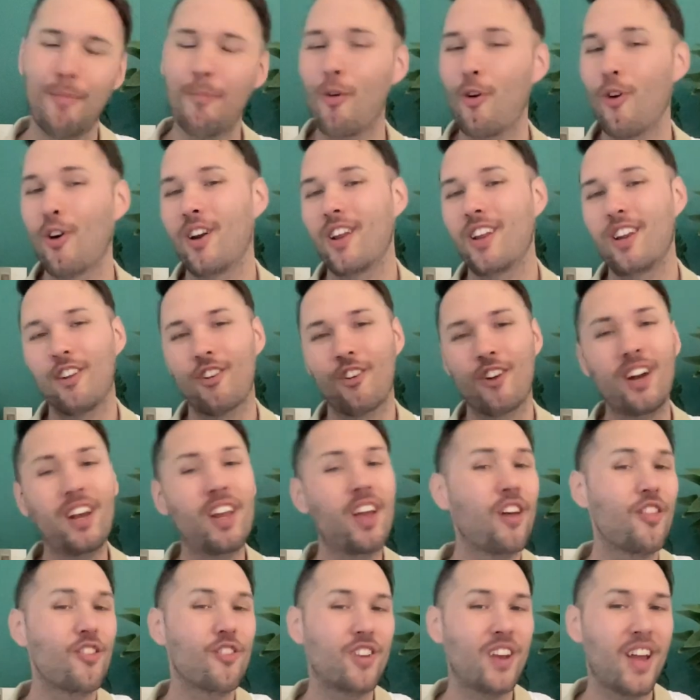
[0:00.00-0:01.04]
morning or any
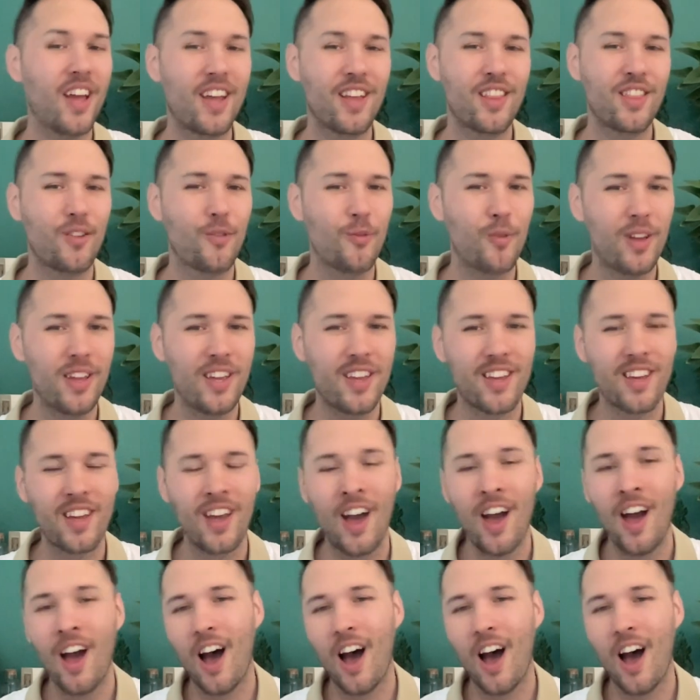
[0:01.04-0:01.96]
other day in the week.